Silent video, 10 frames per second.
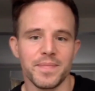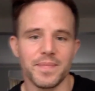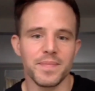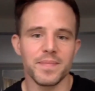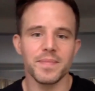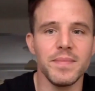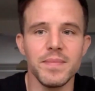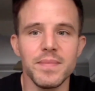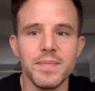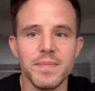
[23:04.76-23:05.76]

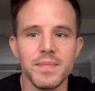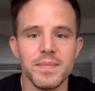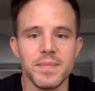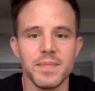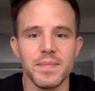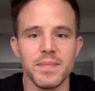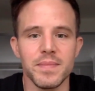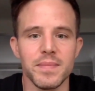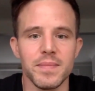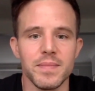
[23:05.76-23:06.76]

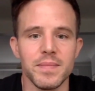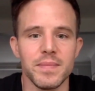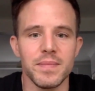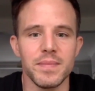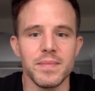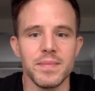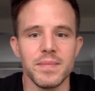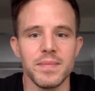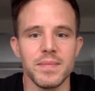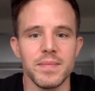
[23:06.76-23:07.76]

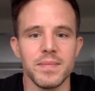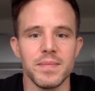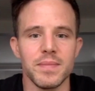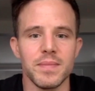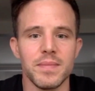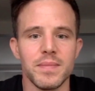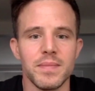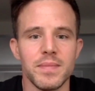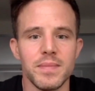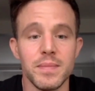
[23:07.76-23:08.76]

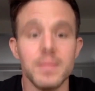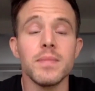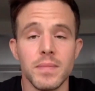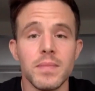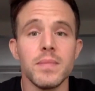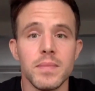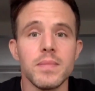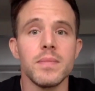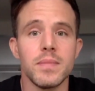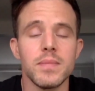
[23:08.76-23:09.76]

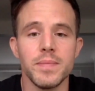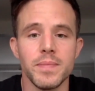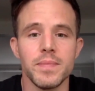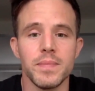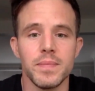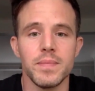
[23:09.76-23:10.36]
This person isn't speaking.